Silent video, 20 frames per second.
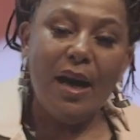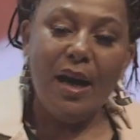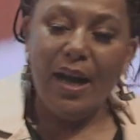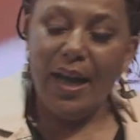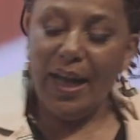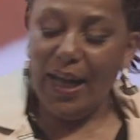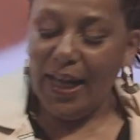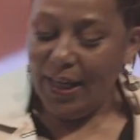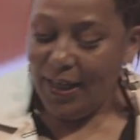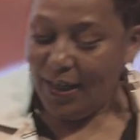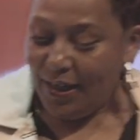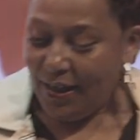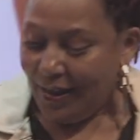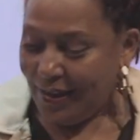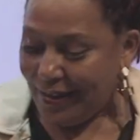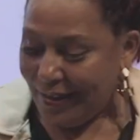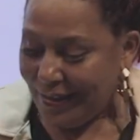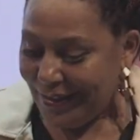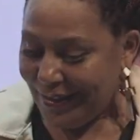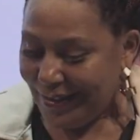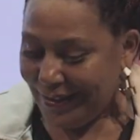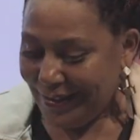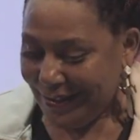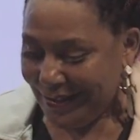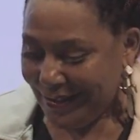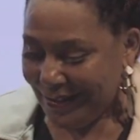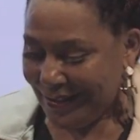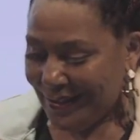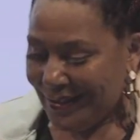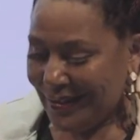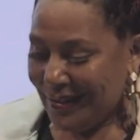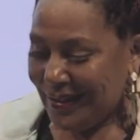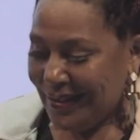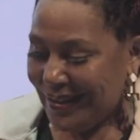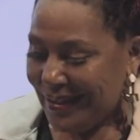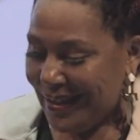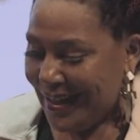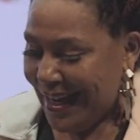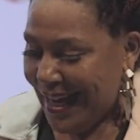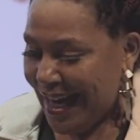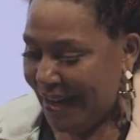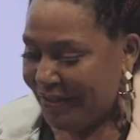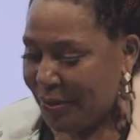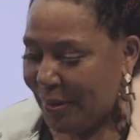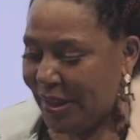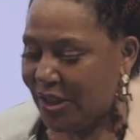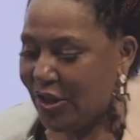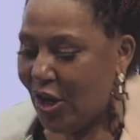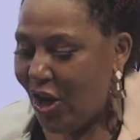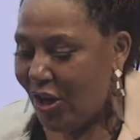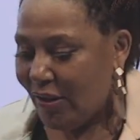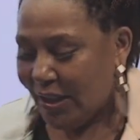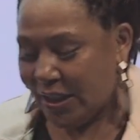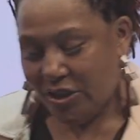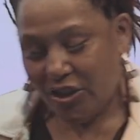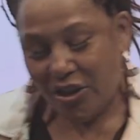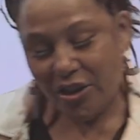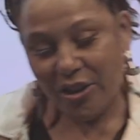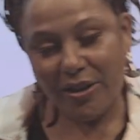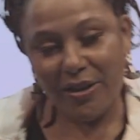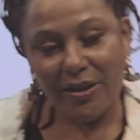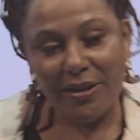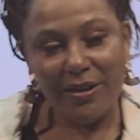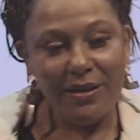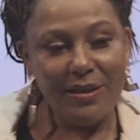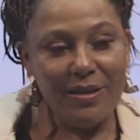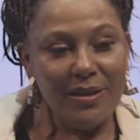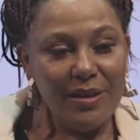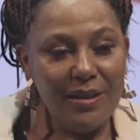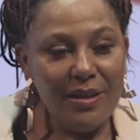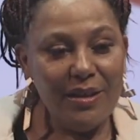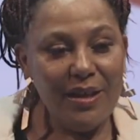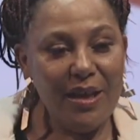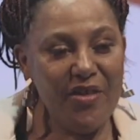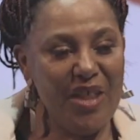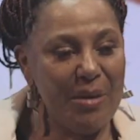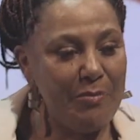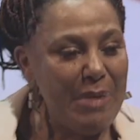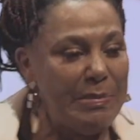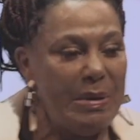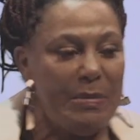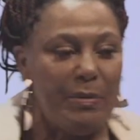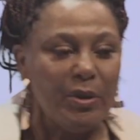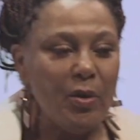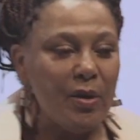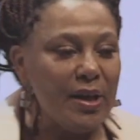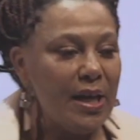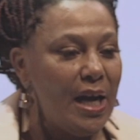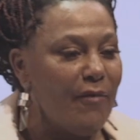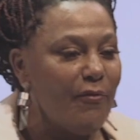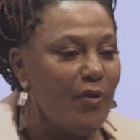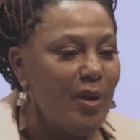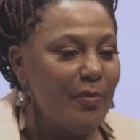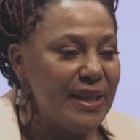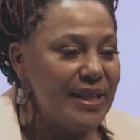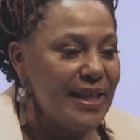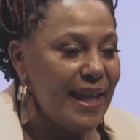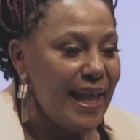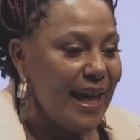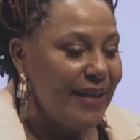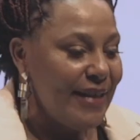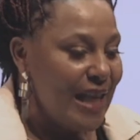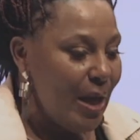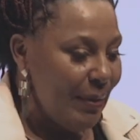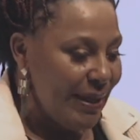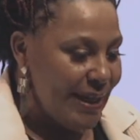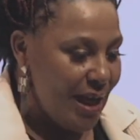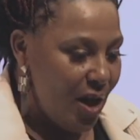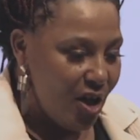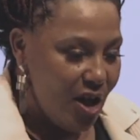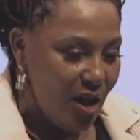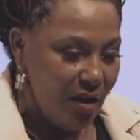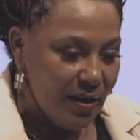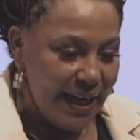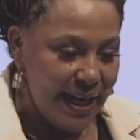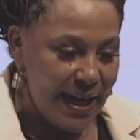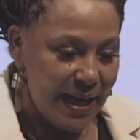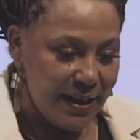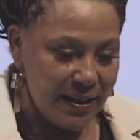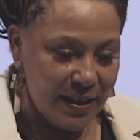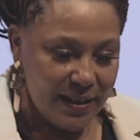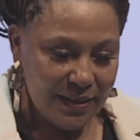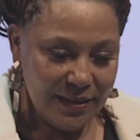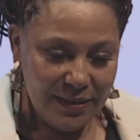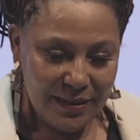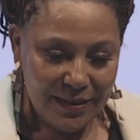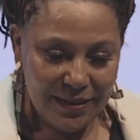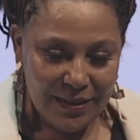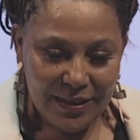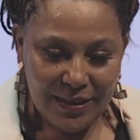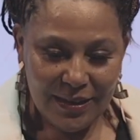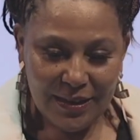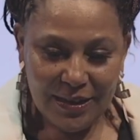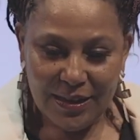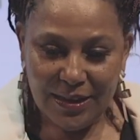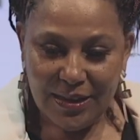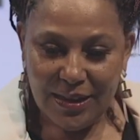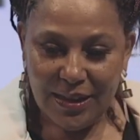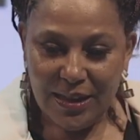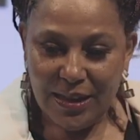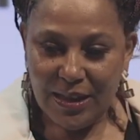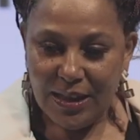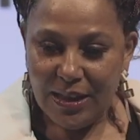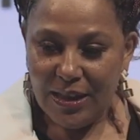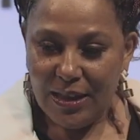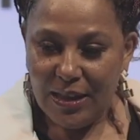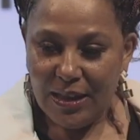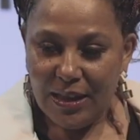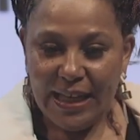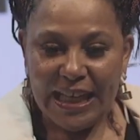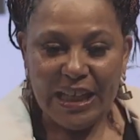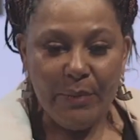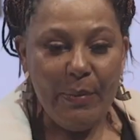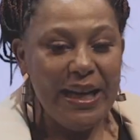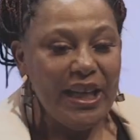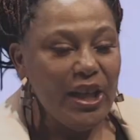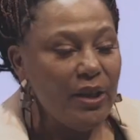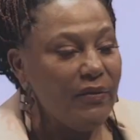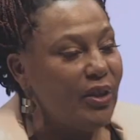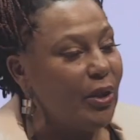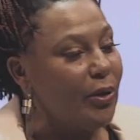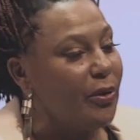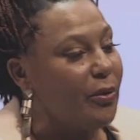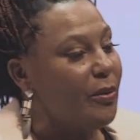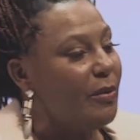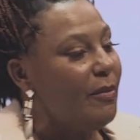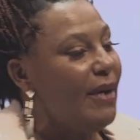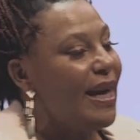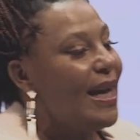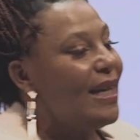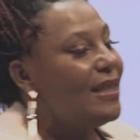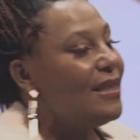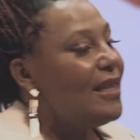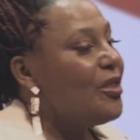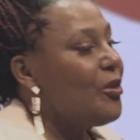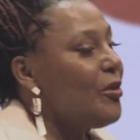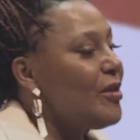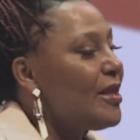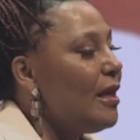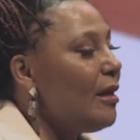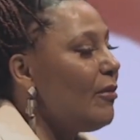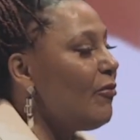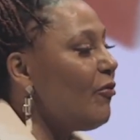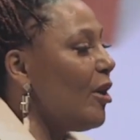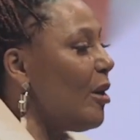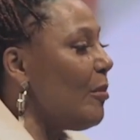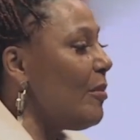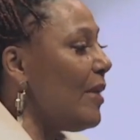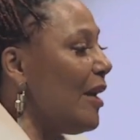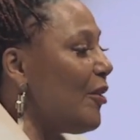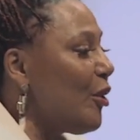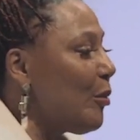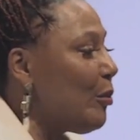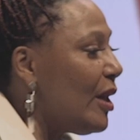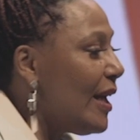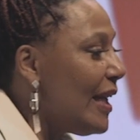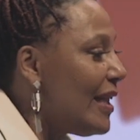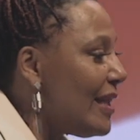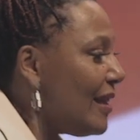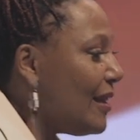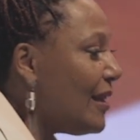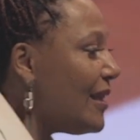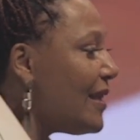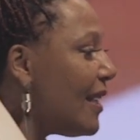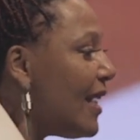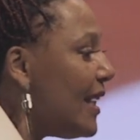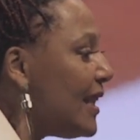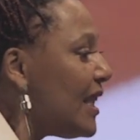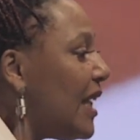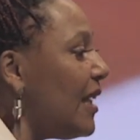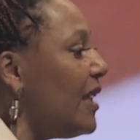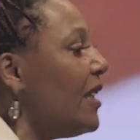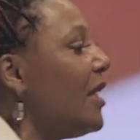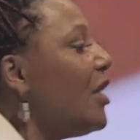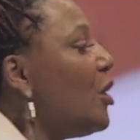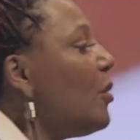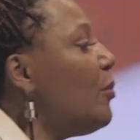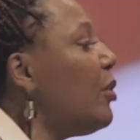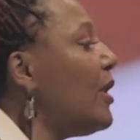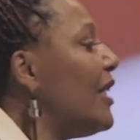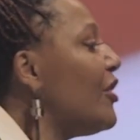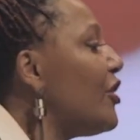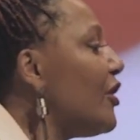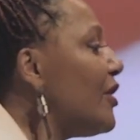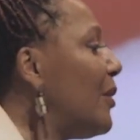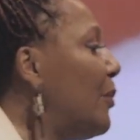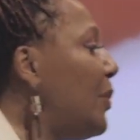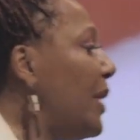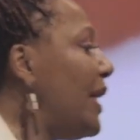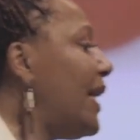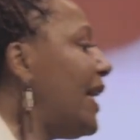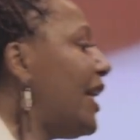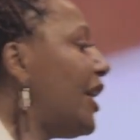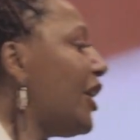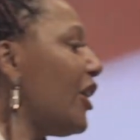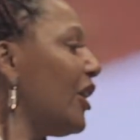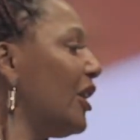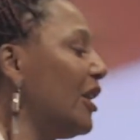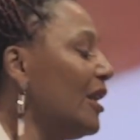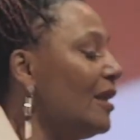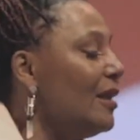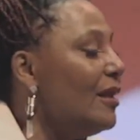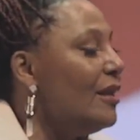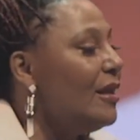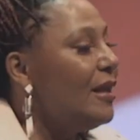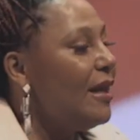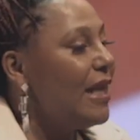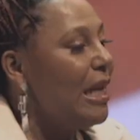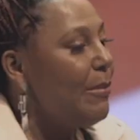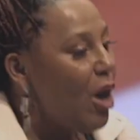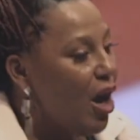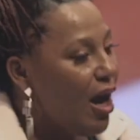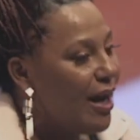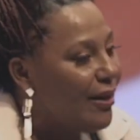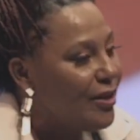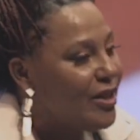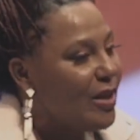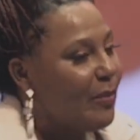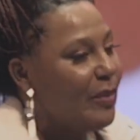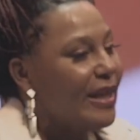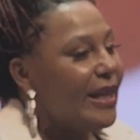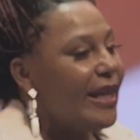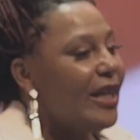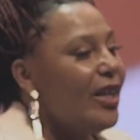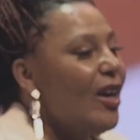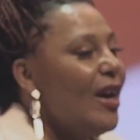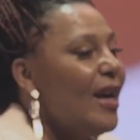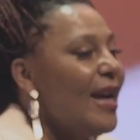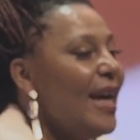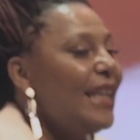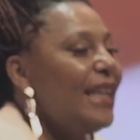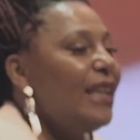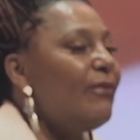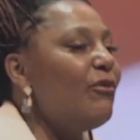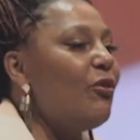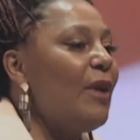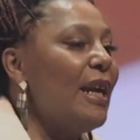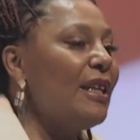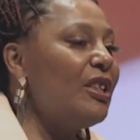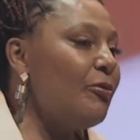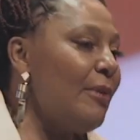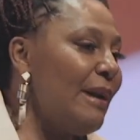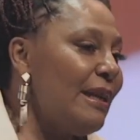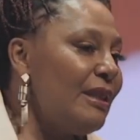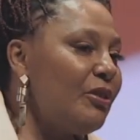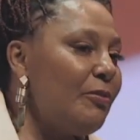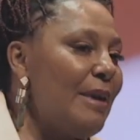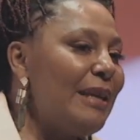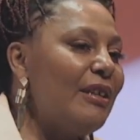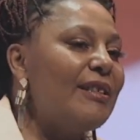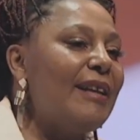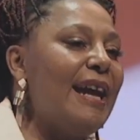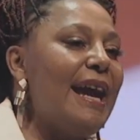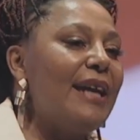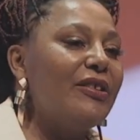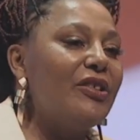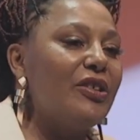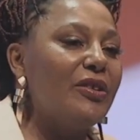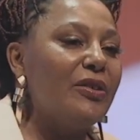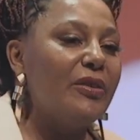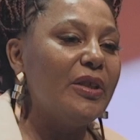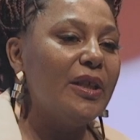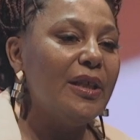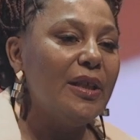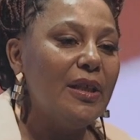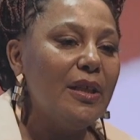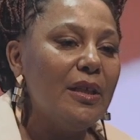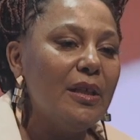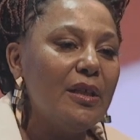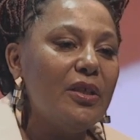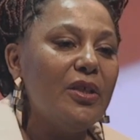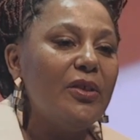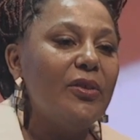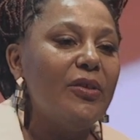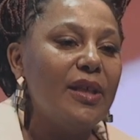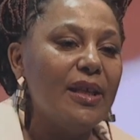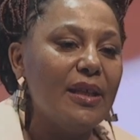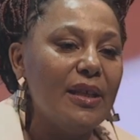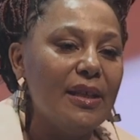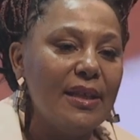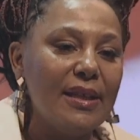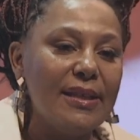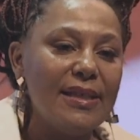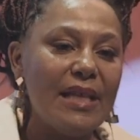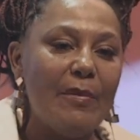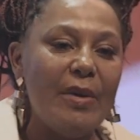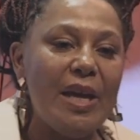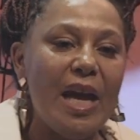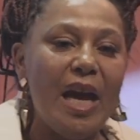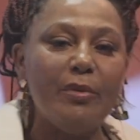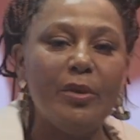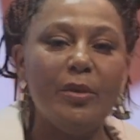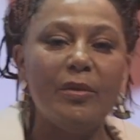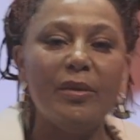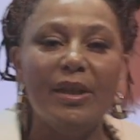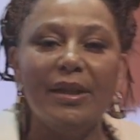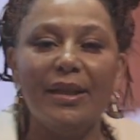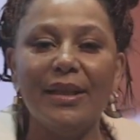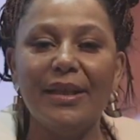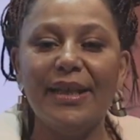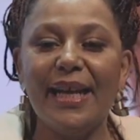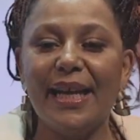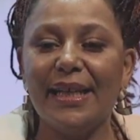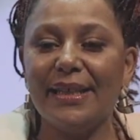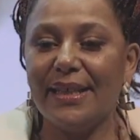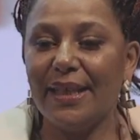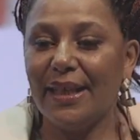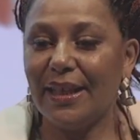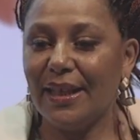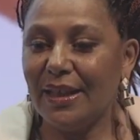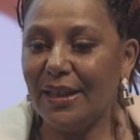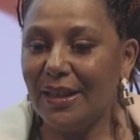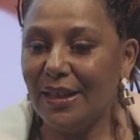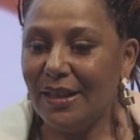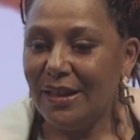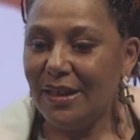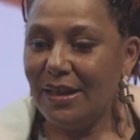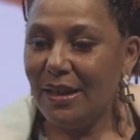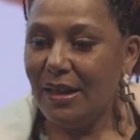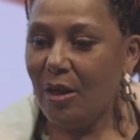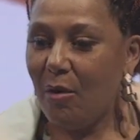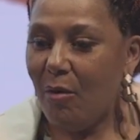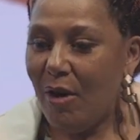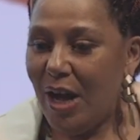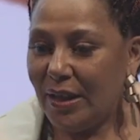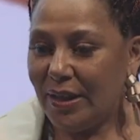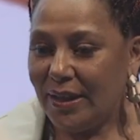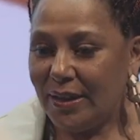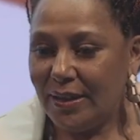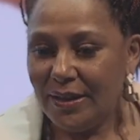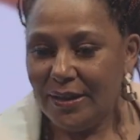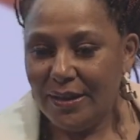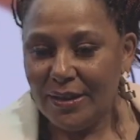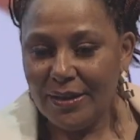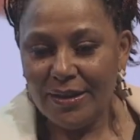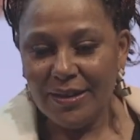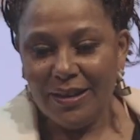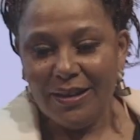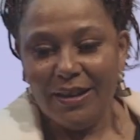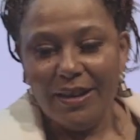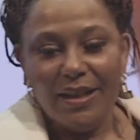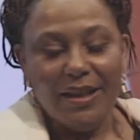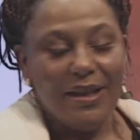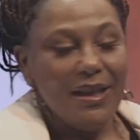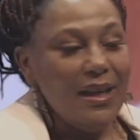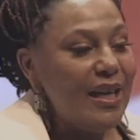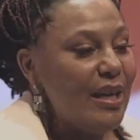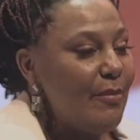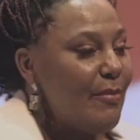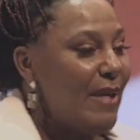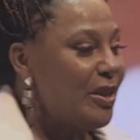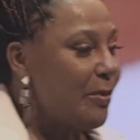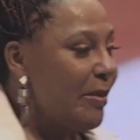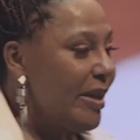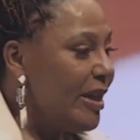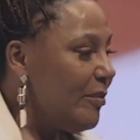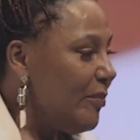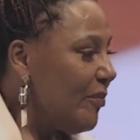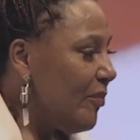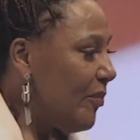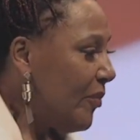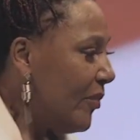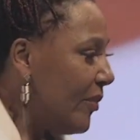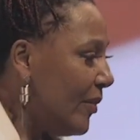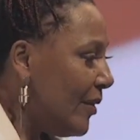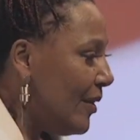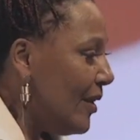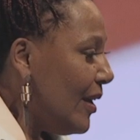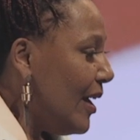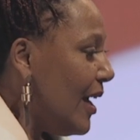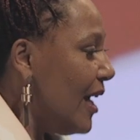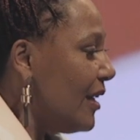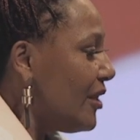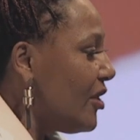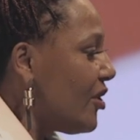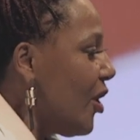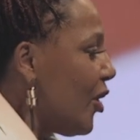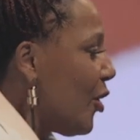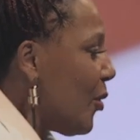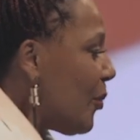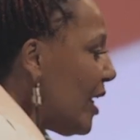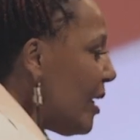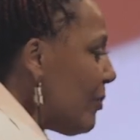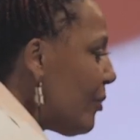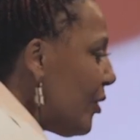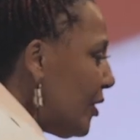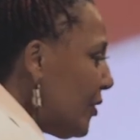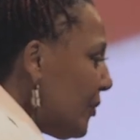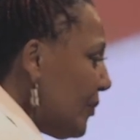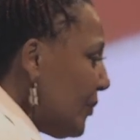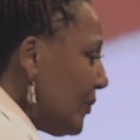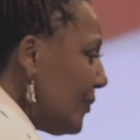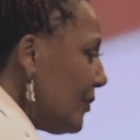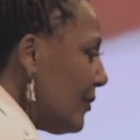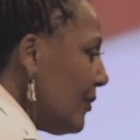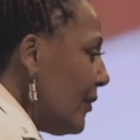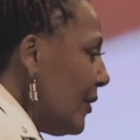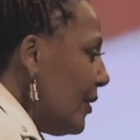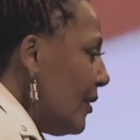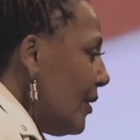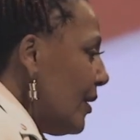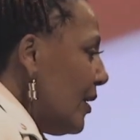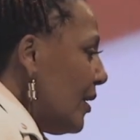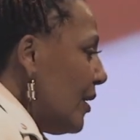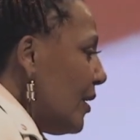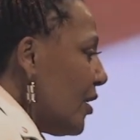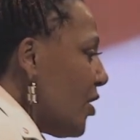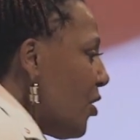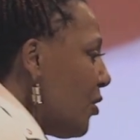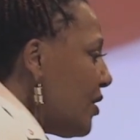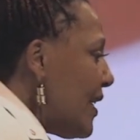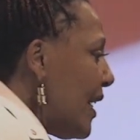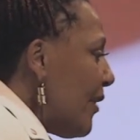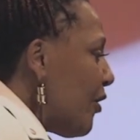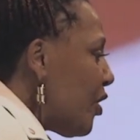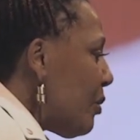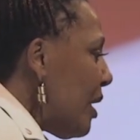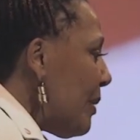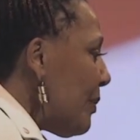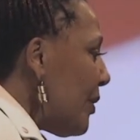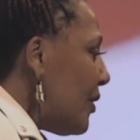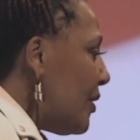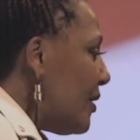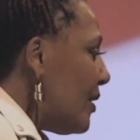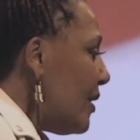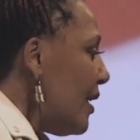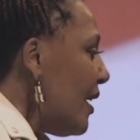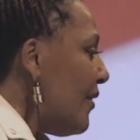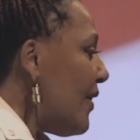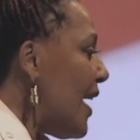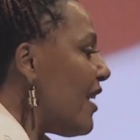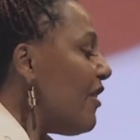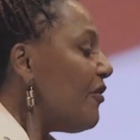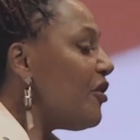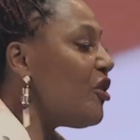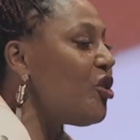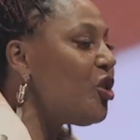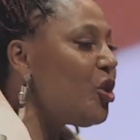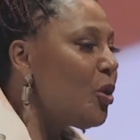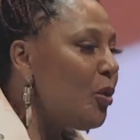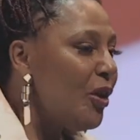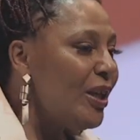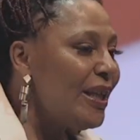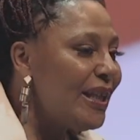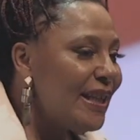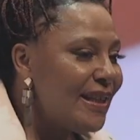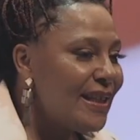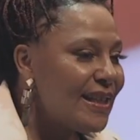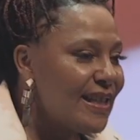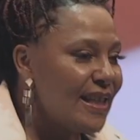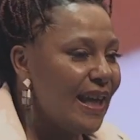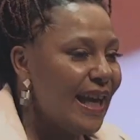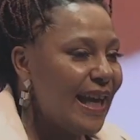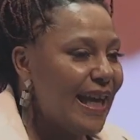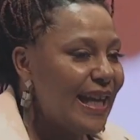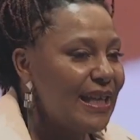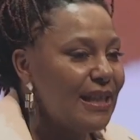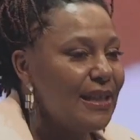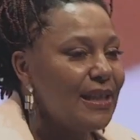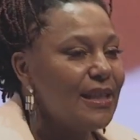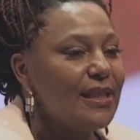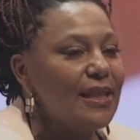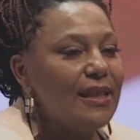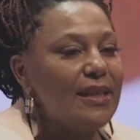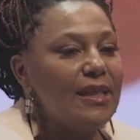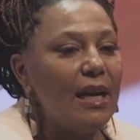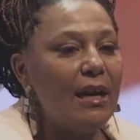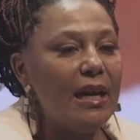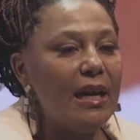I have to acknowledge that my people don't come from this land that we now call Canada. Like many of you, my ancestors come from other places, and it's a pleasure to be here, and I'm honored to be here, and I give tremendous gratitude to the Semiahmoo, Katzie, Kwantlen, Musqueam, and Stelo people, the Coast Salish people that have stewarded this land since